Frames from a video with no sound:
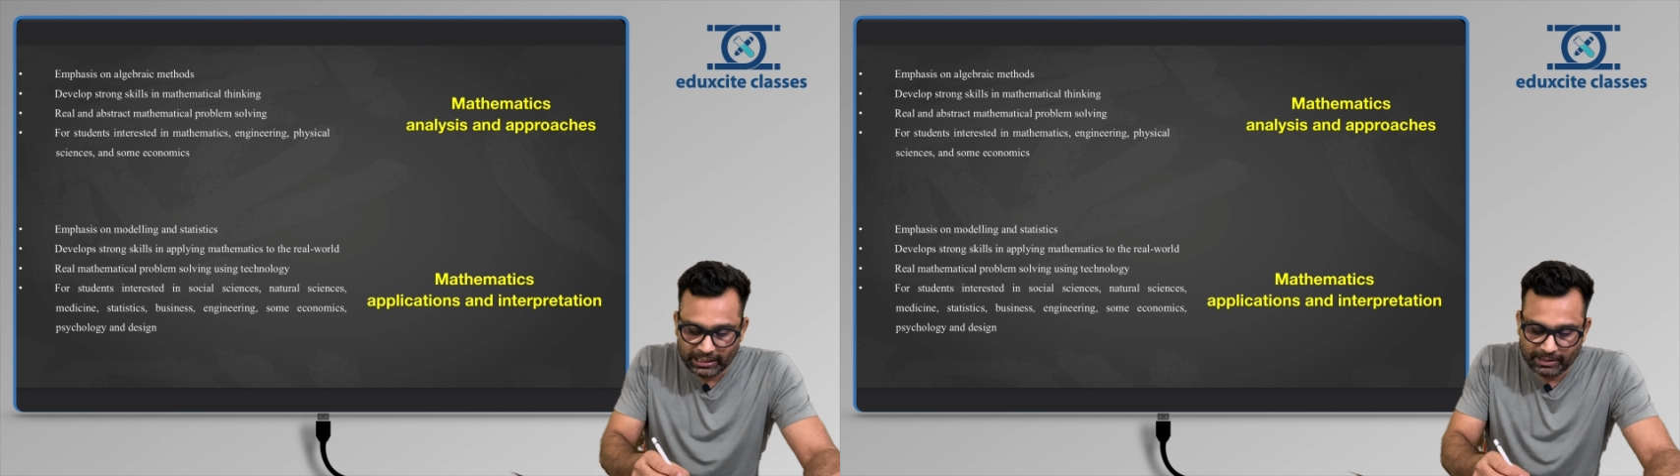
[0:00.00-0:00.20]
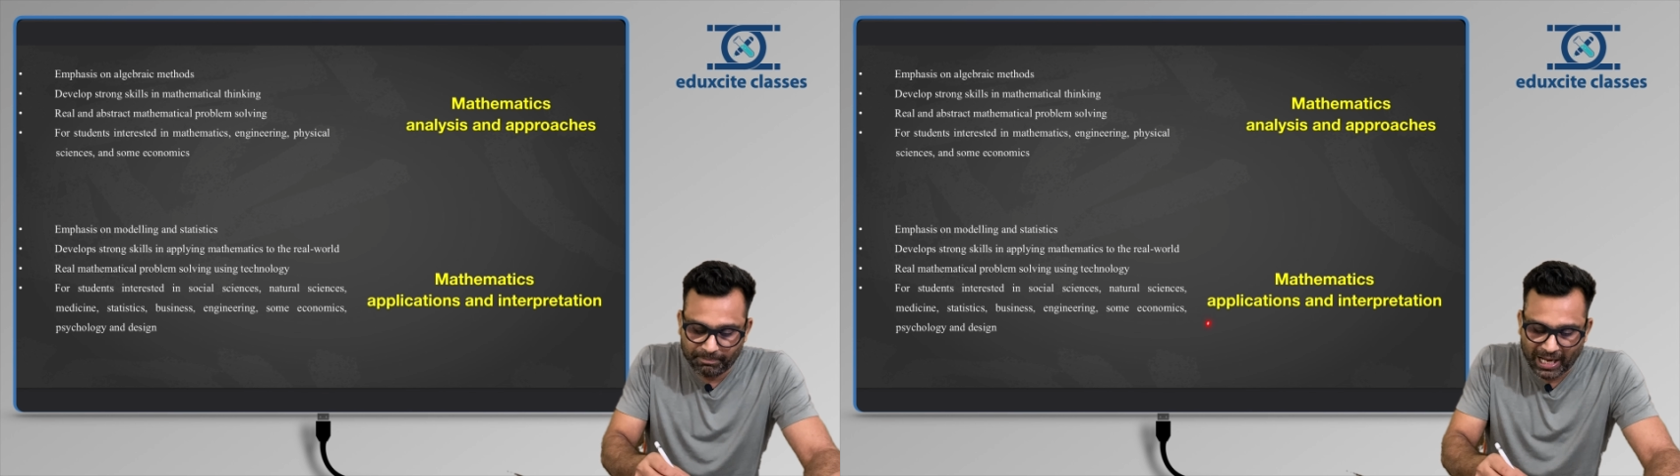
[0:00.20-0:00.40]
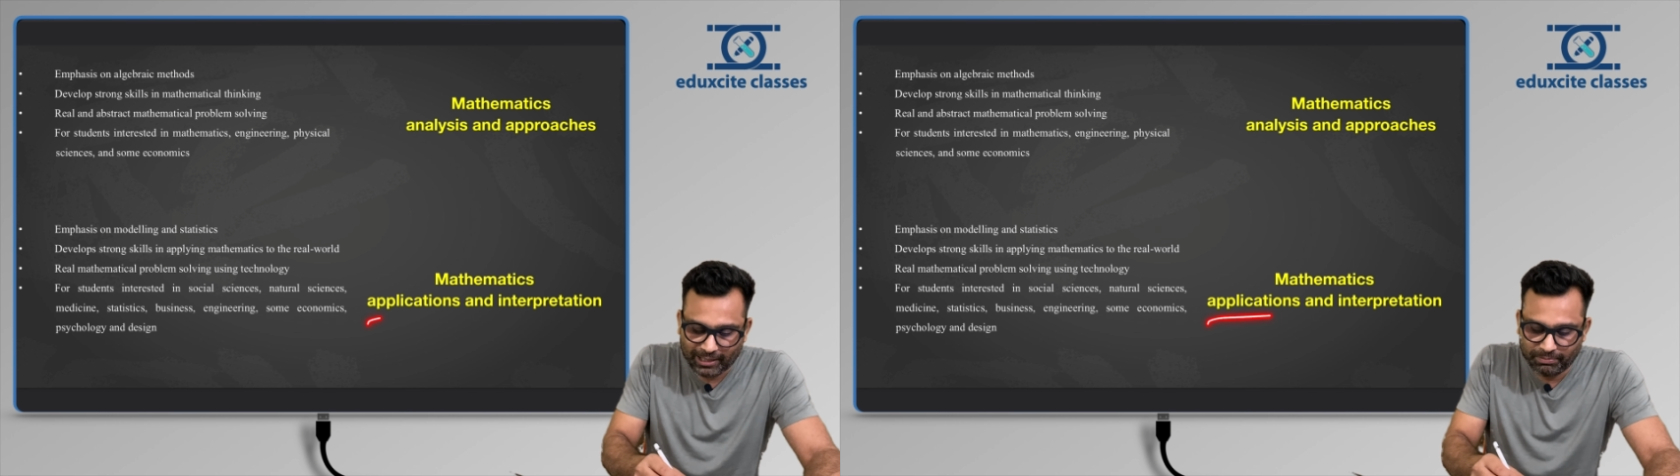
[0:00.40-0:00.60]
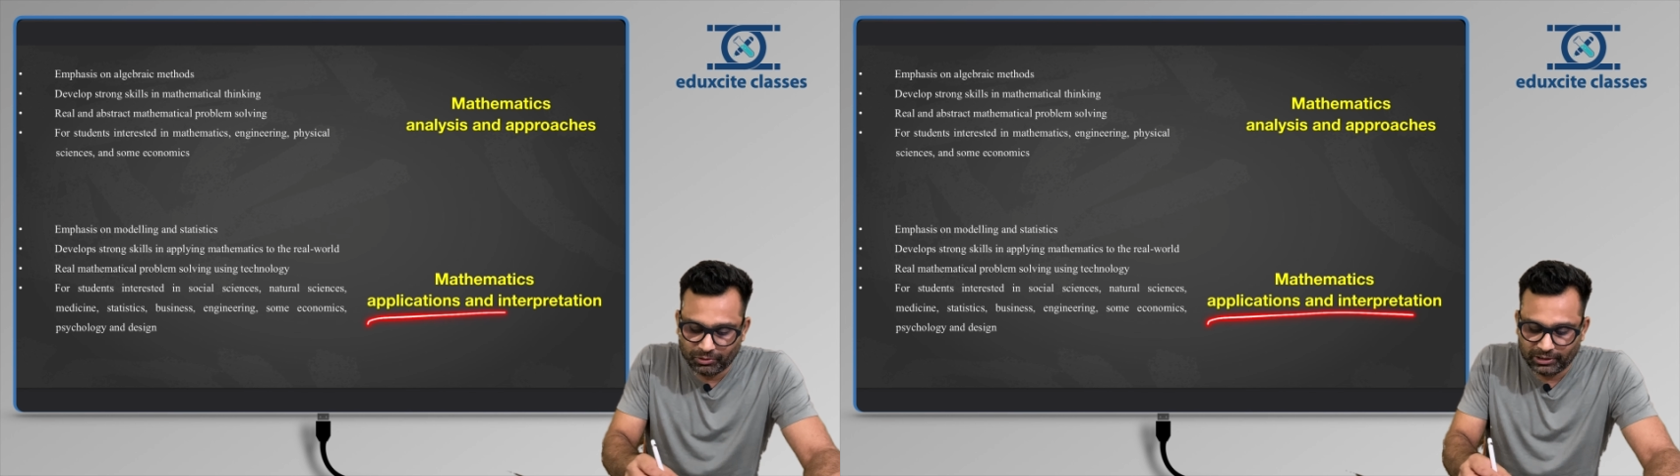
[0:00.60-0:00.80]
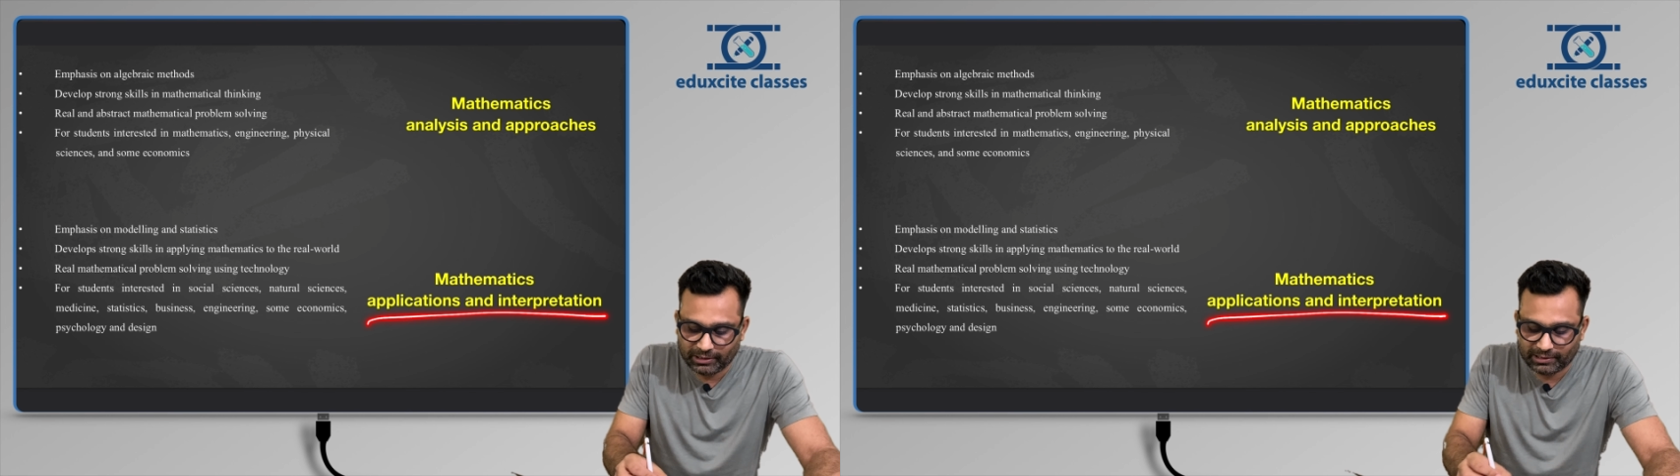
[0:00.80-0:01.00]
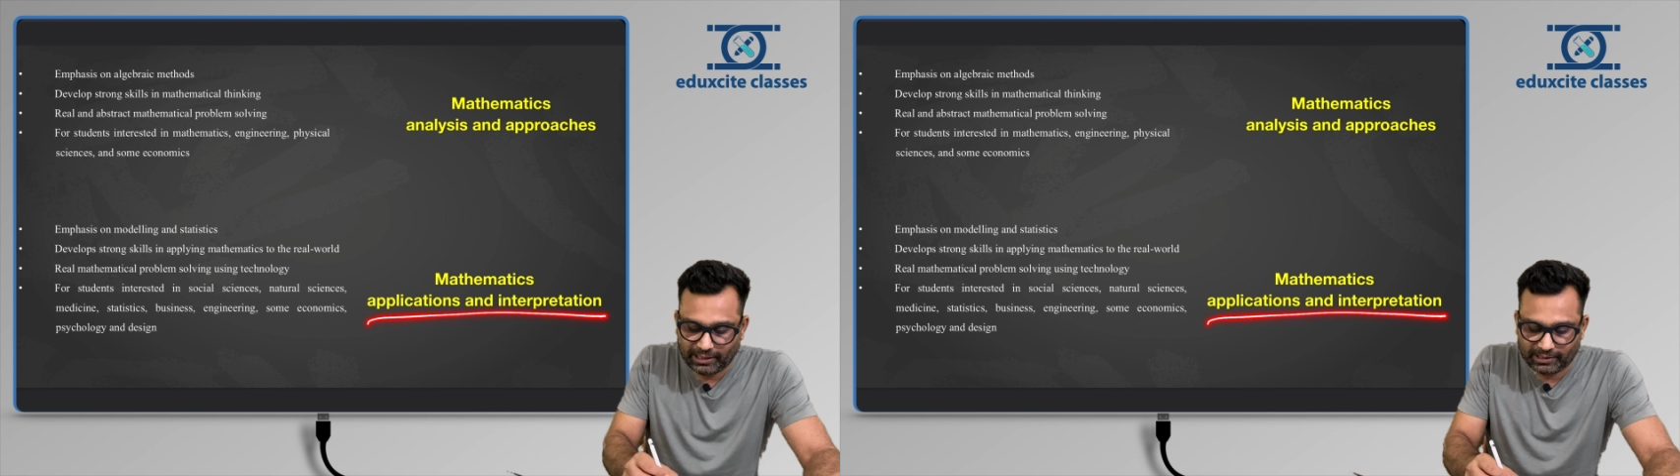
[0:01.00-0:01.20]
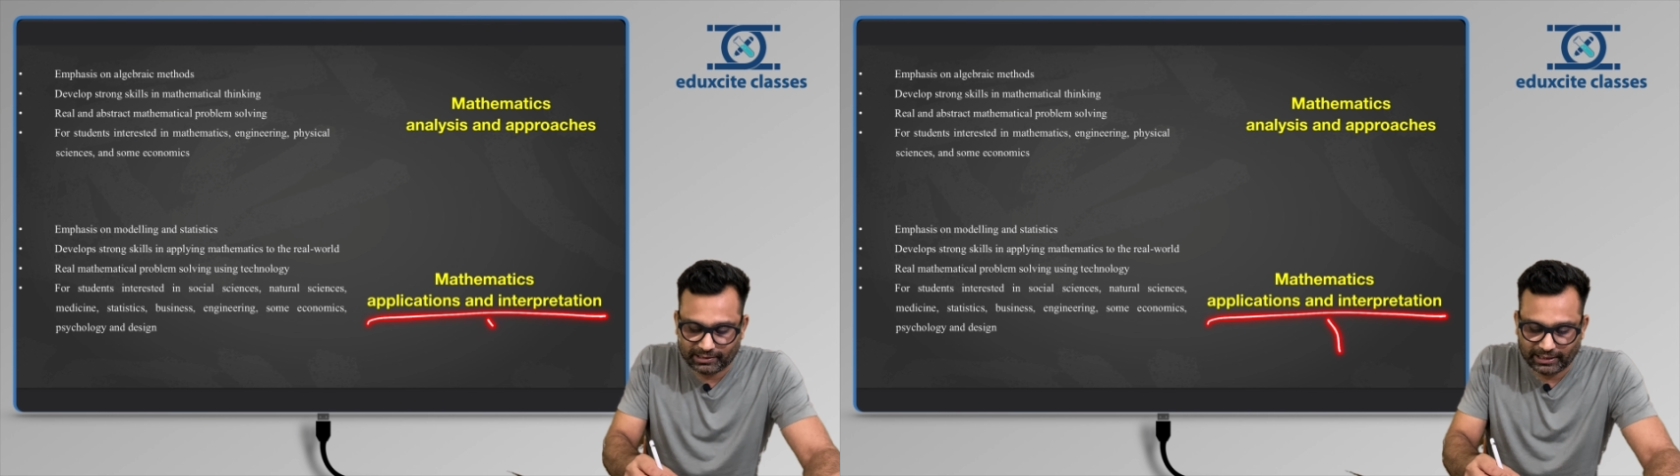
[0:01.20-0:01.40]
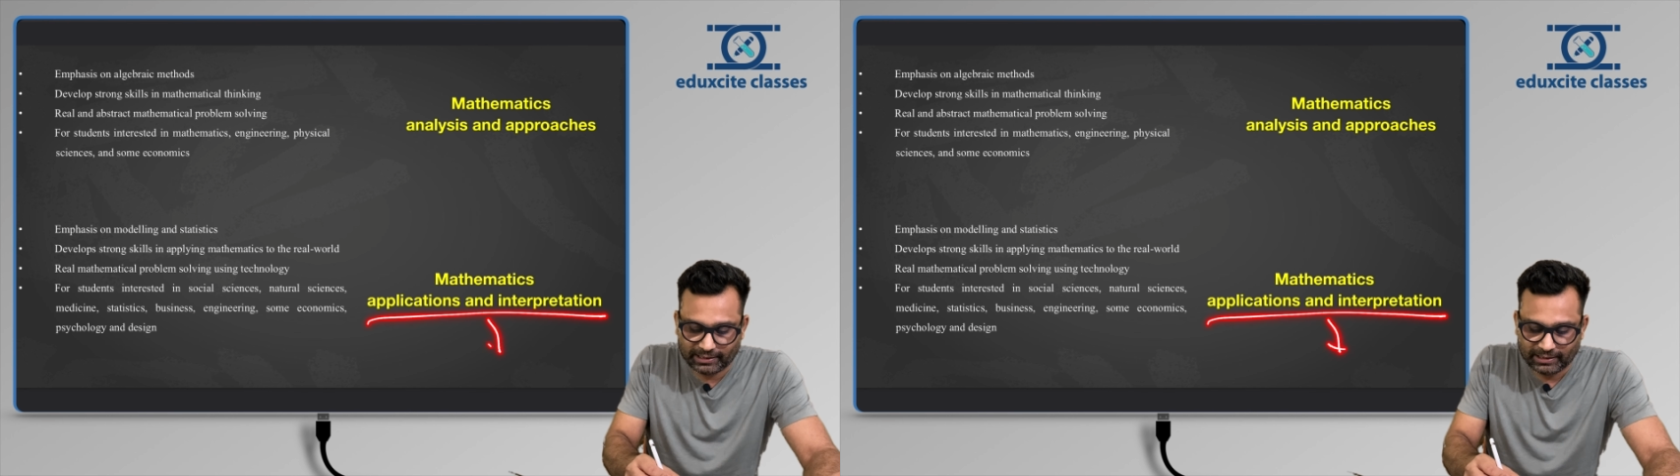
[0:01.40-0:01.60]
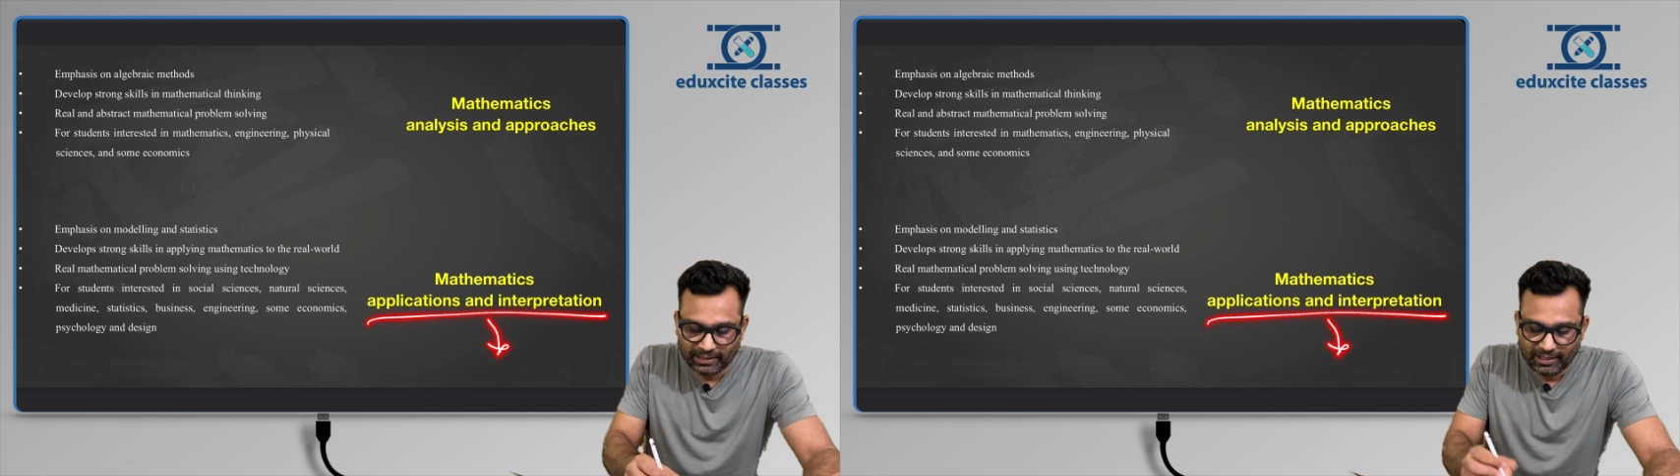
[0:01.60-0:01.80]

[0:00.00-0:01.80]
the backbone is statistics,